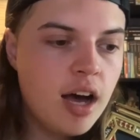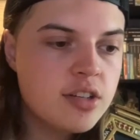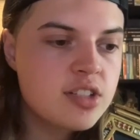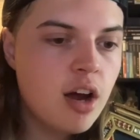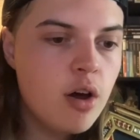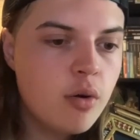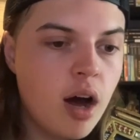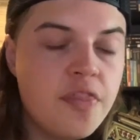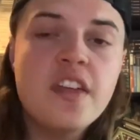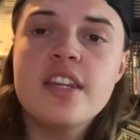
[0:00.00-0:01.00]
So
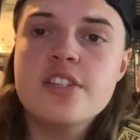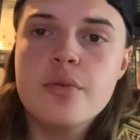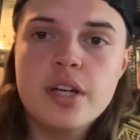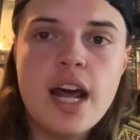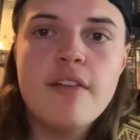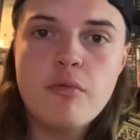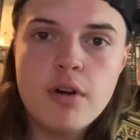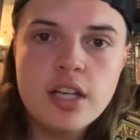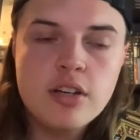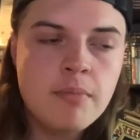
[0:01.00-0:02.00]
I think these two are going to have a
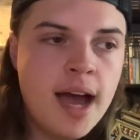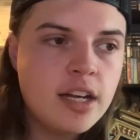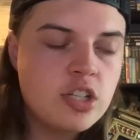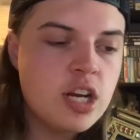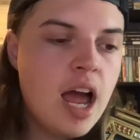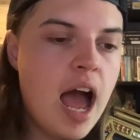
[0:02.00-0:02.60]
really good match.